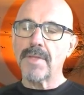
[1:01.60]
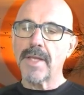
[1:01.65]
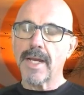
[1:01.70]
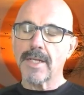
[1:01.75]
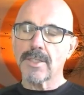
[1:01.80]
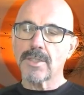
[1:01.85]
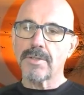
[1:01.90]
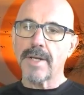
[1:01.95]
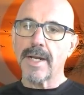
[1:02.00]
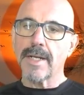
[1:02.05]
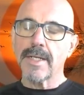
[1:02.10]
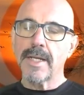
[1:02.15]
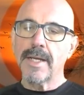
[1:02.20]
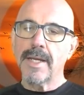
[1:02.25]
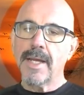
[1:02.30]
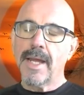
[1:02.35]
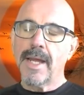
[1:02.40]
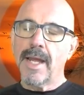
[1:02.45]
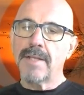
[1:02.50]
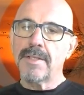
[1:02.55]
extract.
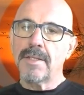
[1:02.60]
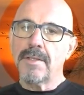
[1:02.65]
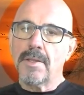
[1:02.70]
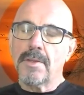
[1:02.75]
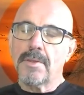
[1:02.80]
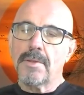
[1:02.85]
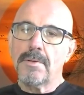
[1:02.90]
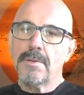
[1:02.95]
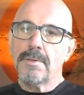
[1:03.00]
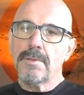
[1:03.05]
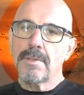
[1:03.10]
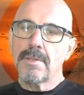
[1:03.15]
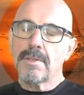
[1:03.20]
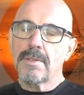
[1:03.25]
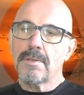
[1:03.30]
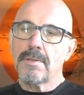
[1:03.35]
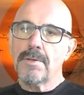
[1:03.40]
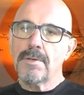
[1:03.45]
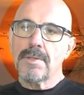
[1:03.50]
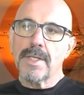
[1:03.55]
And then the
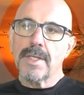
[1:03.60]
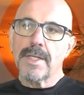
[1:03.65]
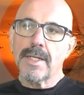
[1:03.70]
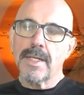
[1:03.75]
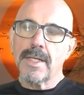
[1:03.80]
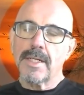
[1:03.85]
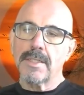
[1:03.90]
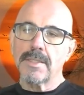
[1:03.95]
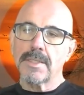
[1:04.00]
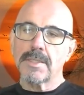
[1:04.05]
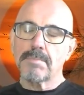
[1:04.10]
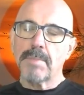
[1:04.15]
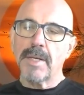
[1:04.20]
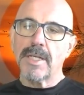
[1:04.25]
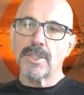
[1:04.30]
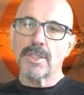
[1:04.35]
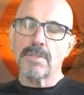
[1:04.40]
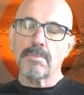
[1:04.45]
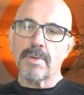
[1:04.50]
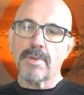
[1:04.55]
third thing is
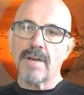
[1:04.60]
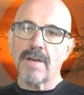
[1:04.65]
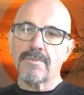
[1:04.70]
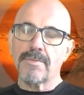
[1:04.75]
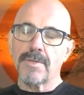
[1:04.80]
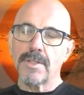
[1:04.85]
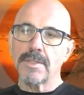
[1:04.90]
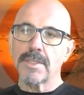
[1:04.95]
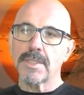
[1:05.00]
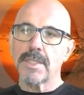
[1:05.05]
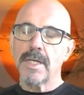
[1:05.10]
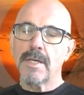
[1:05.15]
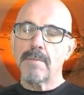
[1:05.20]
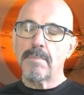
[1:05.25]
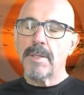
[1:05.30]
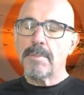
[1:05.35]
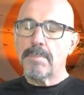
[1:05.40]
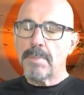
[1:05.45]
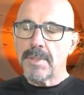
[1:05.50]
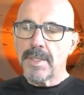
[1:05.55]
patient preference.
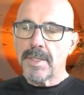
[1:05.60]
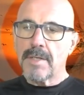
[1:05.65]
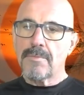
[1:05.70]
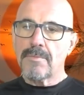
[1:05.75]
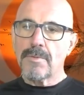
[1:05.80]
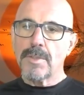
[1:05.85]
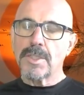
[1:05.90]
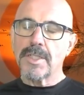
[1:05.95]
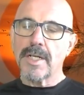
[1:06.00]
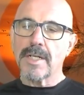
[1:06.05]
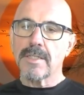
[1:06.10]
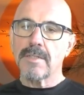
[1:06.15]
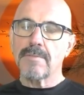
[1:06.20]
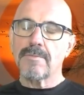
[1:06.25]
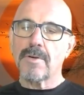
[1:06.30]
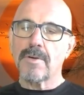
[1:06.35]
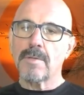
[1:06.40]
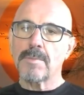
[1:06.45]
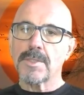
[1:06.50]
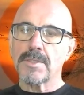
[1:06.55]
People that have rejected
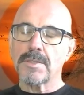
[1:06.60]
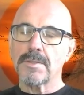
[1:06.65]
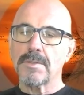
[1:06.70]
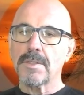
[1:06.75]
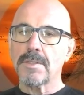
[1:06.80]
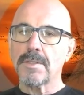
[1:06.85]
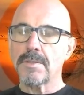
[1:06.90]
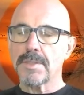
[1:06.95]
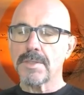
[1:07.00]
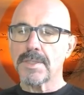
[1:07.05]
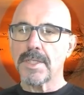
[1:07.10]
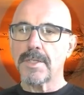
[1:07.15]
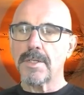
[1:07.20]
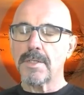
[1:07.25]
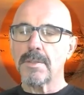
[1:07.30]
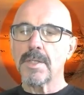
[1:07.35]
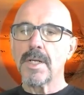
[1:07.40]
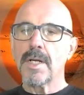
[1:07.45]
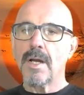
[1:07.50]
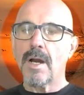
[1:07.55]
pharmaceuticals that
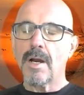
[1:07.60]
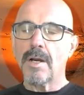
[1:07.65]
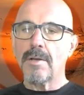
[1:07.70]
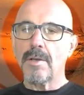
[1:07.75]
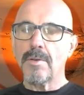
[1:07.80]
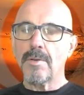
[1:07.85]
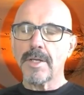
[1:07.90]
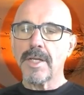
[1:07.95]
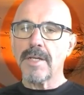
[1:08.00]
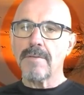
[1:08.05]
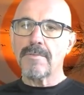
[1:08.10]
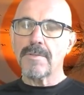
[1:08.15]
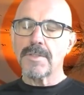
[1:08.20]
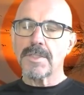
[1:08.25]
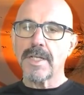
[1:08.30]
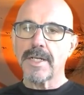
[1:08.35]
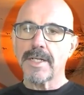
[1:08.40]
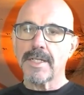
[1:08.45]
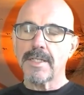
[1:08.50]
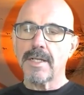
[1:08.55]
are looking for
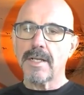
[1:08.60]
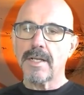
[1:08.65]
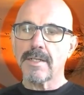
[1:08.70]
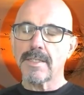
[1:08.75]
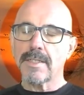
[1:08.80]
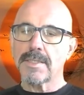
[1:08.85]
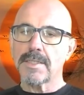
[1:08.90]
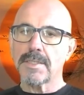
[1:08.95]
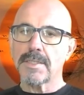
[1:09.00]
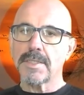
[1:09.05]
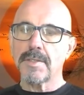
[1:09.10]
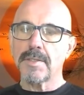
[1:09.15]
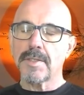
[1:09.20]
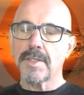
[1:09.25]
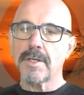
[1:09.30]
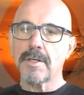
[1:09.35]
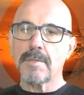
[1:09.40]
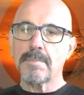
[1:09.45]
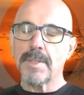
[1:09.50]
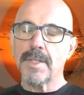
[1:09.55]
psychedelic assisted
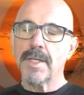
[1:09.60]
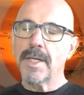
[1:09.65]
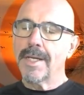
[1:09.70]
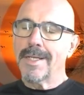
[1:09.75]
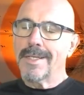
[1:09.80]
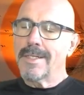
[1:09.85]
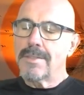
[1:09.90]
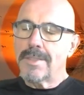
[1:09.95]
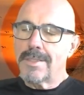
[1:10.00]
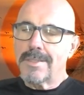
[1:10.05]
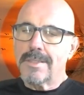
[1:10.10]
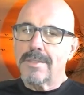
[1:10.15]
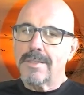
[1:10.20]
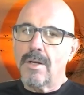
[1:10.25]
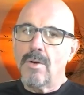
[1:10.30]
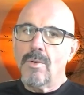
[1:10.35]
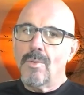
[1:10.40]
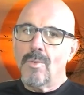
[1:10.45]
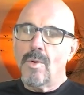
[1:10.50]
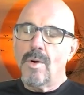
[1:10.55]
therapy
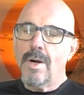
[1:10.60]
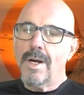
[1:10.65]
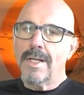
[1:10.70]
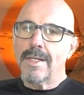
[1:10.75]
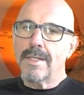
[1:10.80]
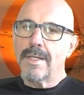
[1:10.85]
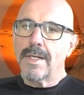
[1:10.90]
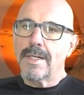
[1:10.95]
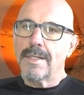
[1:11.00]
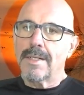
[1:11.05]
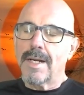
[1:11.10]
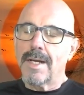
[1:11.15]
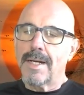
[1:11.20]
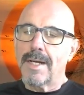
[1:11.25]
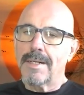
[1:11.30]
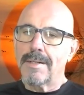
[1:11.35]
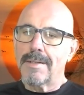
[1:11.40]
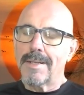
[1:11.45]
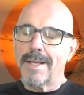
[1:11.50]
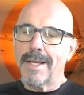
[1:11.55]
don't want
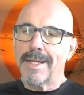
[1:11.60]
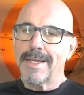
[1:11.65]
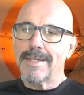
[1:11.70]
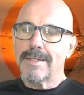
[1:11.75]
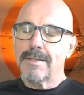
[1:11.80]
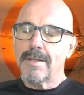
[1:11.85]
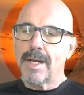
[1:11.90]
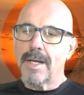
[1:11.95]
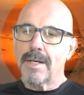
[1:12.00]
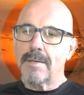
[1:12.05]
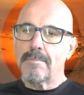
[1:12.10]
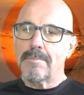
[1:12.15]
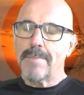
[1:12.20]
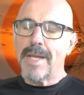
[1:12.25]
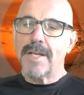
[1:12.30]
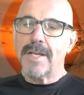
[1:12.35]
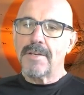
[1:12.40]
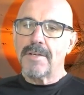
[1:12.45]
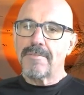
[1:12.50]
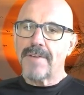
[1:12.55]
a
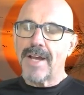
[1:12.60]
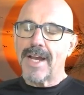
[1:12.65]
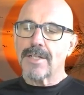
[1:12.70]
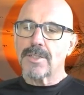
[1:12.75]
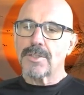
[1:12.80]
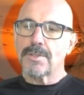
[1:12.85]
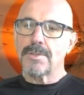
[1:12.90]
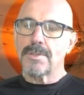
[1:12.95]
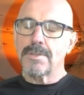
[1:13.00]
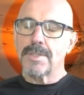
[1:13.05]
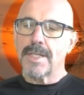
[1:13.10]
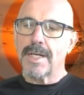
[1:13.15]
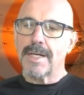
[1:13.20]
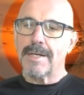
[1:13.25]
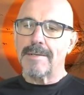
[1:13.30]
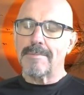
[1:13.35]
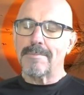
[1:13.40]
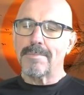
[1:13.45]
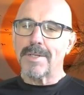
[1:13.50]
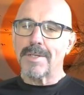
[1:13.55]
manufactured
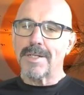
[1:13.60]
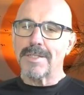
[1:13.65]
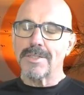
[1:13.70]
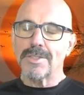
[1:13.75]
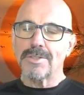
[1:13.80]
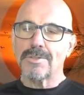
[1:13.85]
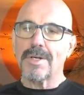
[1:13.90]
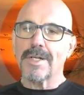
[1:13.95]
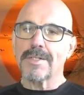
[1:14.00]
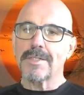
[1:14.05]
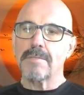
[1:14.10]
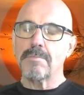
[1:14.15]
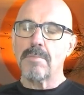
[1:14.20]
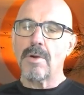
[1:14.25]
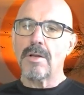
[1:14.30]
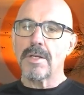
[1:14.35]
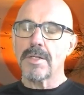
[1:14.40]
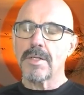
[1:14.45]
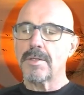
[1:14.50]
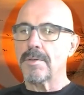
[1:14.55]
constructed
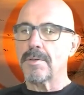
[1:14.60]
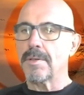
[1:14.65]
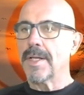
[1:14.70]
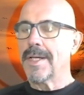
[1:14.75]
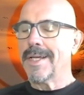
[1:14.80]
molecule,